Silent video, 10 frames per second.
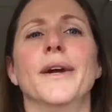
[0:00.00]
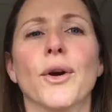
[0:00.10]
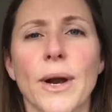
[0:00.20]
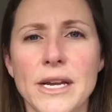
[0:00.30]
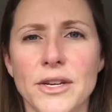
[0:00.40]

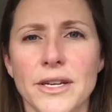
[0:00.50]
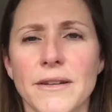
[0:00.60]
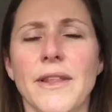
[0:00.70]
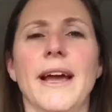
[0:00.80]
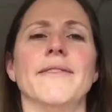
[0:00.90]
integration.
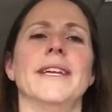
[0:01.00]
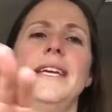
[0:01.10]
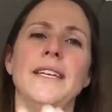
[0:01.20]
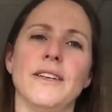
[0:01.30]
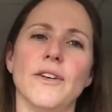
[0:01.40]
They have to
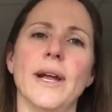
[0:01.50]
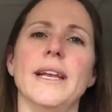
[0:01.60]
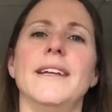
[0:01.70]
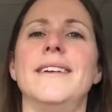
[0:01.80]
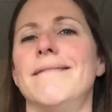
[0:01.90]

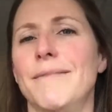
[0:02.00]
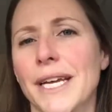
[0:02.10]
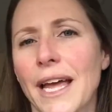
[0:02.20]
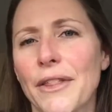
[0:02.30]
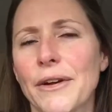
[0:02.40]
integrate
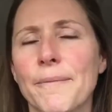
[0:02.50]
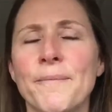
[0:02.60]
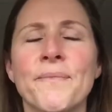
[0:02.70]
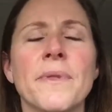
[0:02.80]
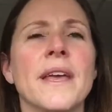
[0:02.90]
together.
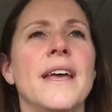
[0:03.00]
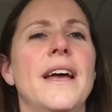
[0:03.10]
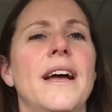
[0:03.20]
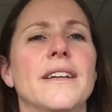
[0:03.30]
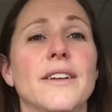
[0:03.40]

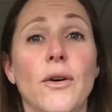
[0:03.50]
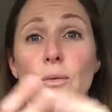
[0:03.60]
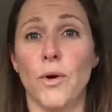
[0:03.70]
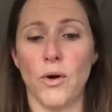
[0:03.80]
So